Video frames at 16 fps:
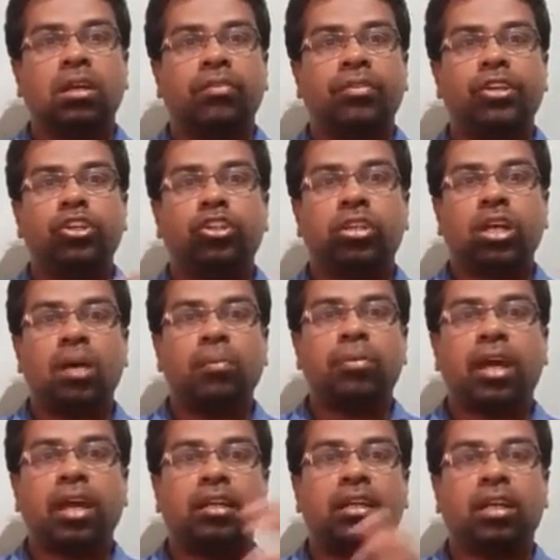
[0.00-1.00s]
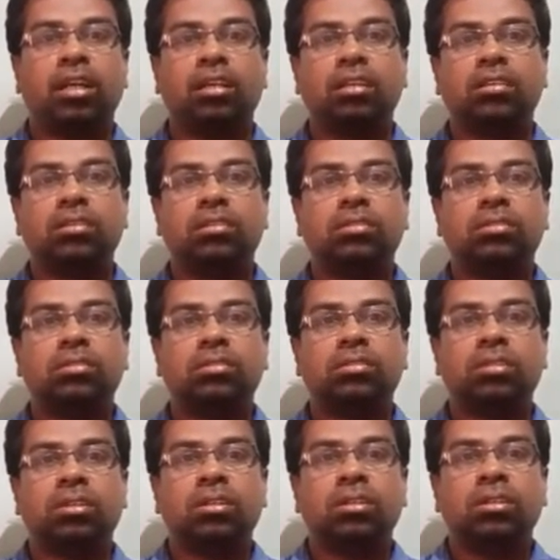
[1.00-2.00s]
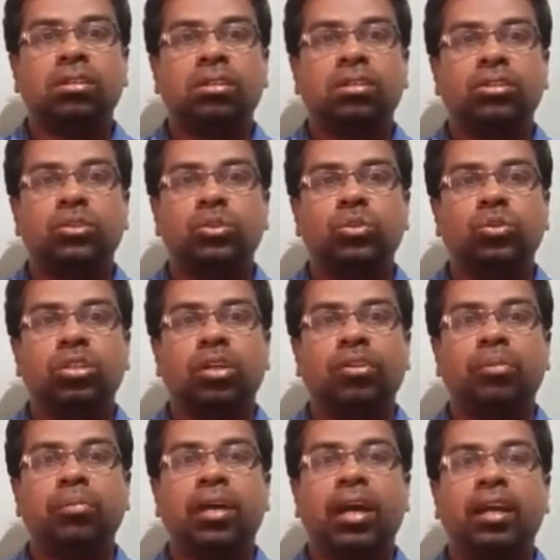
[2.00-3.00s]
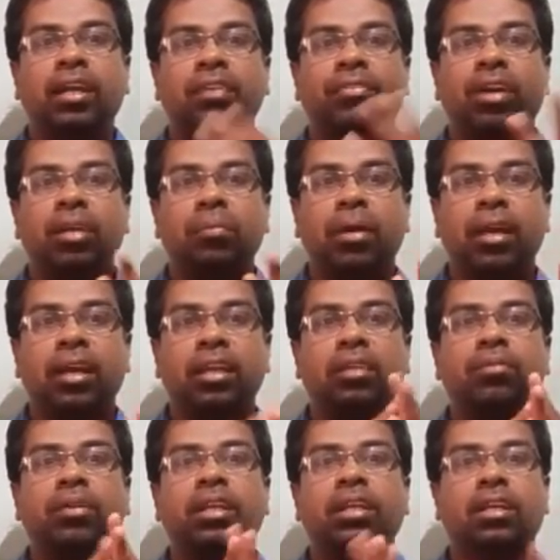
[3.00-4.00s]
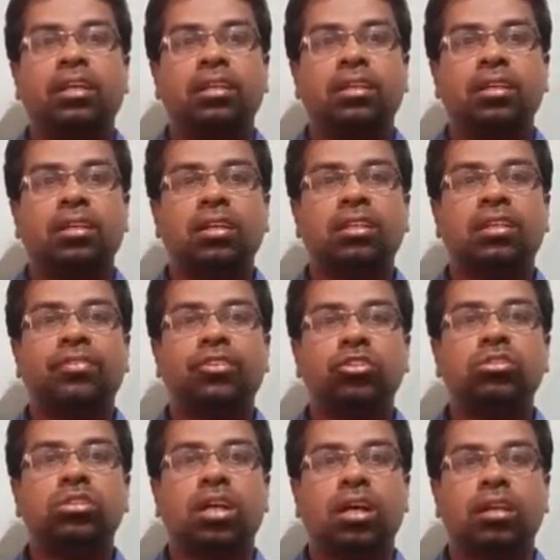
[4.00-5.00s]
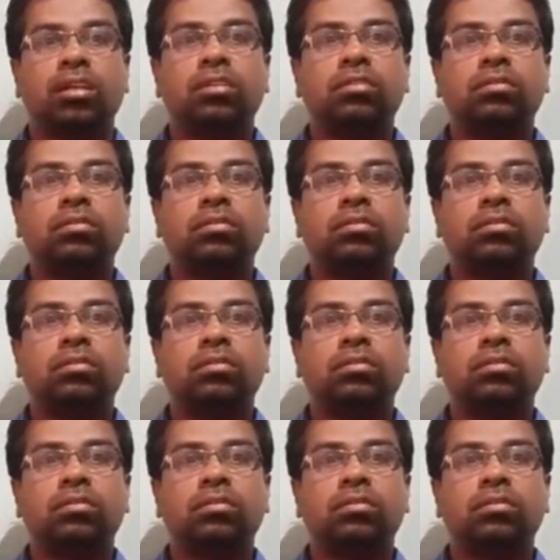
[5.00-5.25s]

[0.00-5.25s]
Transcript: When you stop writing, you will never be identified by anybody in the future.